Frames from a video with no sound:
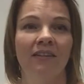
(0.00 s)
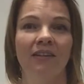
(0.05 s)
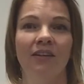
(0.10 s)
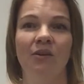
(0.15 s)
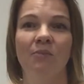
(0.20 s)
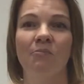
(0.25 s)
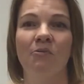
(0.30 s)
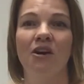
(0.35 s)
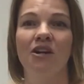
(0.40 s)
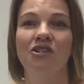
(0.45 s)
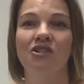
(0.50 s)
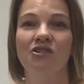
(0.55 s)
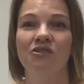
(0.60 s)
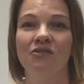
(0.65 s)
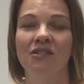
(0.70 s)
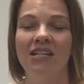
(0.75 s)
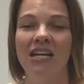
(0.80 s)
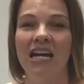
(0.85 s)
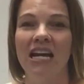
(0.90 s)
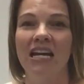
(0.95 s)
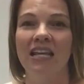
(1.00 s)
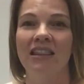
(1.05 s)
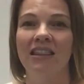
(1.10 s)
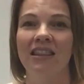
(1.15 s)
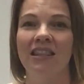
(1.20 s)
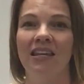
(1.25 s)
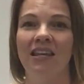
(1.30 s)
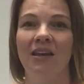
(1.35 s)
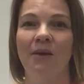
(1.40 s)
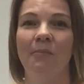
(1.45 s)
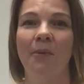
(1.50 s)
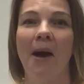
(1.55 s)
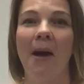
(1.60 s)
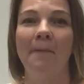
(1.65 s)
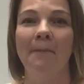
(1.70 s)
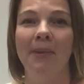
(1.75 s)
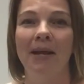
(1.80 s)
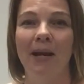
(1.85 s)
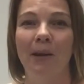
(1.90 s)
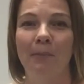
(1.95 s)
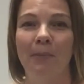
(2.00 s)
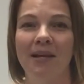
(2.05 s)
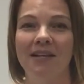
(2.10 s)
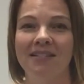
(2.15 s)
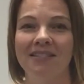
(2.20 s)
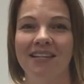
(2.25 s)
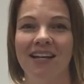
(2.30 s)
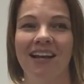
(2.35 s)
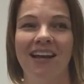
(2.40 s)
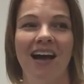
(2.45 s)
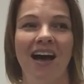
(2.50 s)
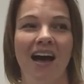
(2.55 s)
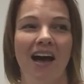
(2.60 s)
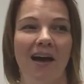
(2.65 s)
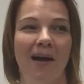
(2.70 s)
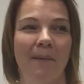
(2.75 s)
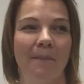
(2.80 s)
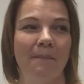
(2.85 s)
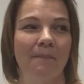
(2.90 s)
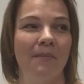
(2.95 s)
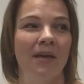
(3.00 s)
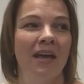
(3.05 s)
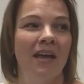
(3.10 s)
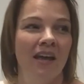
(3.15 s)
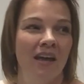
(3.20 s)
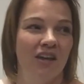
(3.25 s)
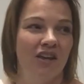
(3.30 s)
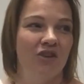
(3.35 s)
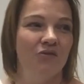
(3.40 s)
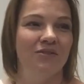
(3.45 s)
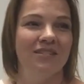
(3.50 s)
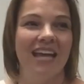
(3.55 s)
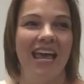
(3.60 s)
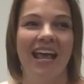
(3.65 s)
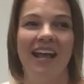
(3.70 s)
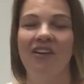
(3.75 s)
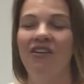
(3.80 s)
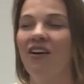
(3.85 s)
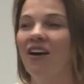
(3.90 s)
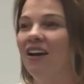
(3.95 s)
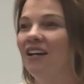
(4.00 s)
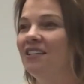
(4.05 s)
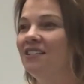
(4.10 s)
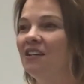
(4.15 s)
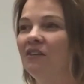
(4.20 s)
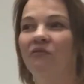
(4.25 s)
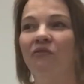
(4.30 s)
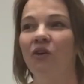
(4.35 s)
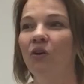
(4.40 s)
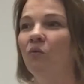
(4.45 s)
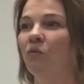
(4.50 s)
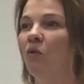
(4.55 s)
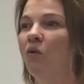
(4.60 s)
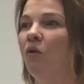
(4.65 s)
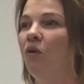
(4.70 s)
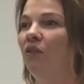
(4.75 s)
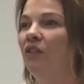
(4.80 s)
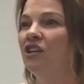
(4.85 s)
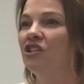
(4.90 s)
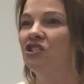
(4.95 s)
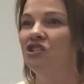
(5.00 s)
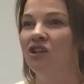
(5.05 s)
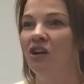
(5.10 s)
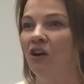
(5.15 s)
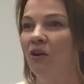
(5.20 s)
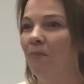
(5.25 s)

you brush your teeth, you pop in a piece of gum, you take on a different role this year.